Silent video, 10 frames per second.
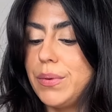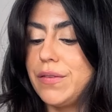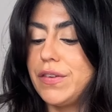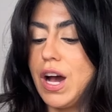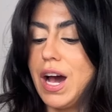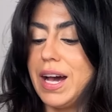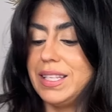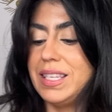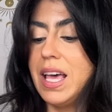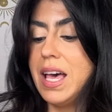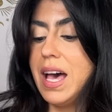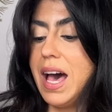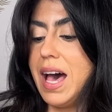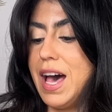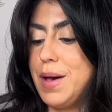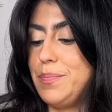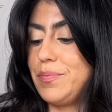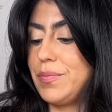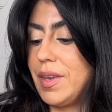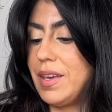We've got um,